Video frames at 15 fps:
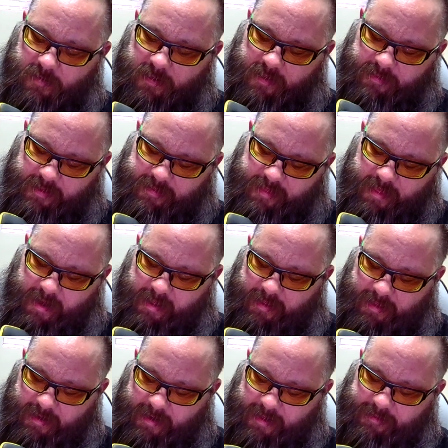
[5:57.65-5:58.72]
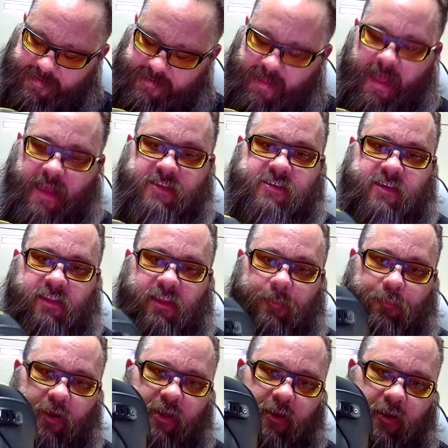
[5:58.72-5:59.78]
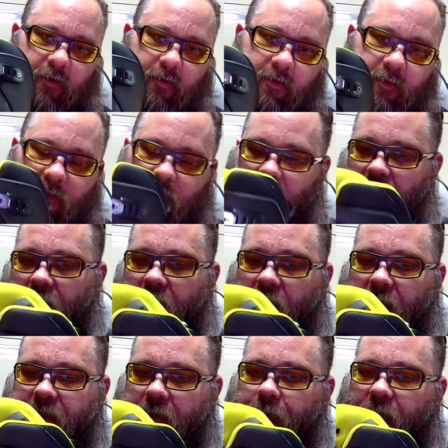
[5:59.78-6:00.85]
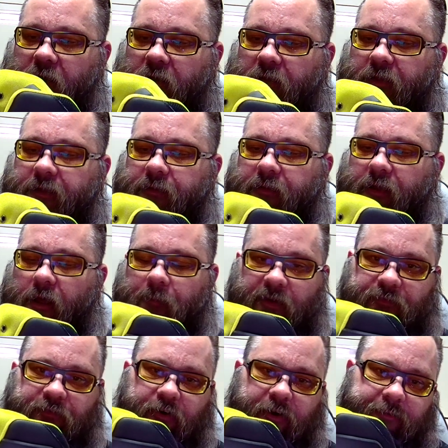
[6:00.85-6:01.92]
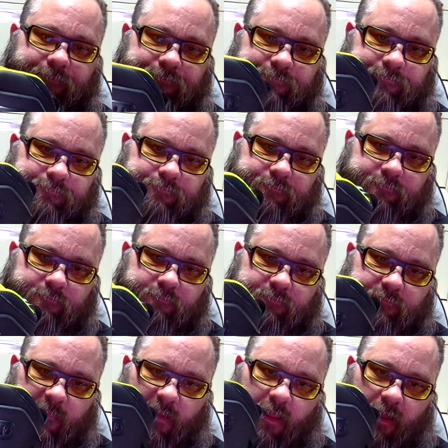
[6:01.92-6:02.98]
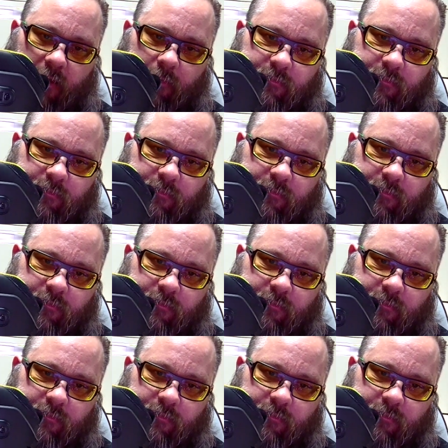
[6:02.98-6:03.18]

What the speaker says: And like that I can get on this last clip right here and then buckle it on my foot. I